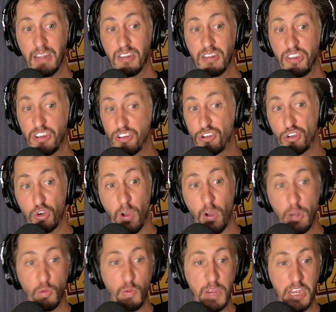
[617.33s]
Detroit
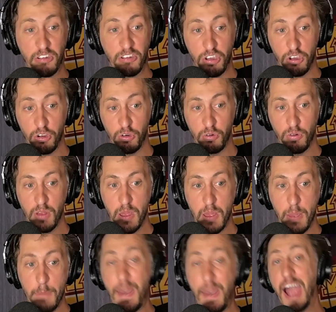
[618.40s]
week 2,
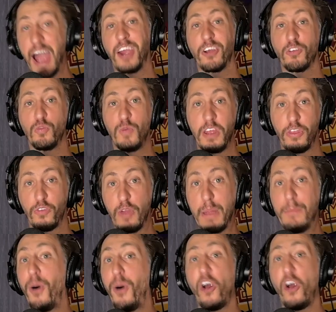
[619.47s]
Packers week 3,
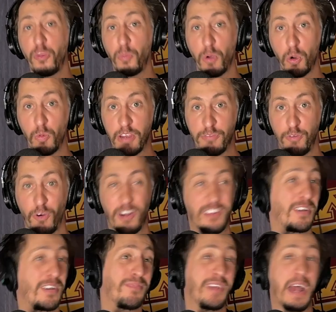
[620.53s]
Baltimore week 4. And
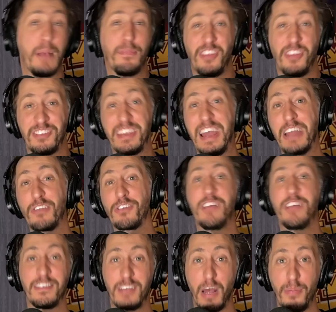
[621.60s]
sometimes the schedule
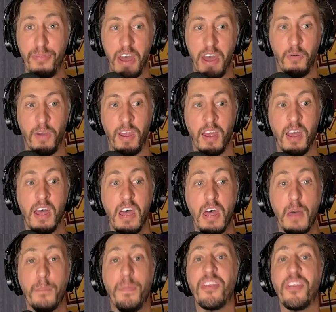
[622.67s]
sets up that way.
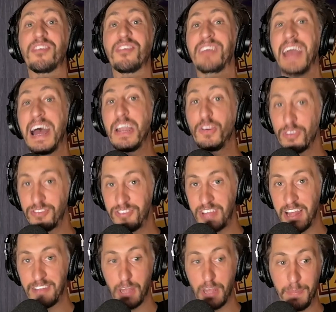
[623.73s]
But the schedule
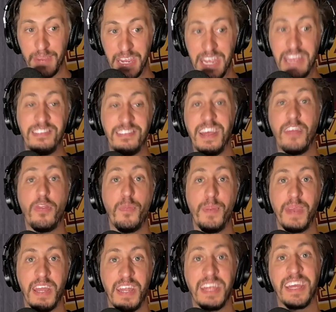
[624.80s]
sets up easy at the
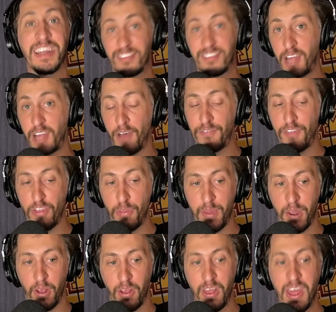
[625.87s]
beginning, gets tough in the
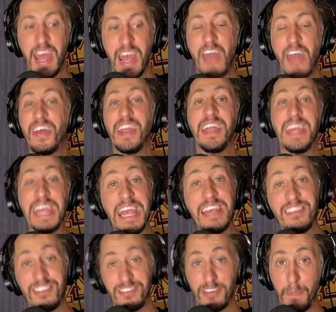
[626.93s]
middle, and then
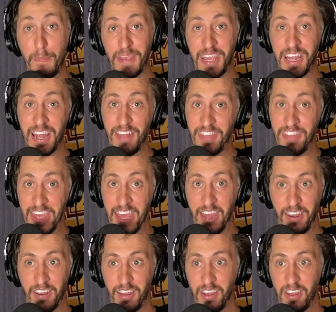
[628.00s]
eases up again at the end,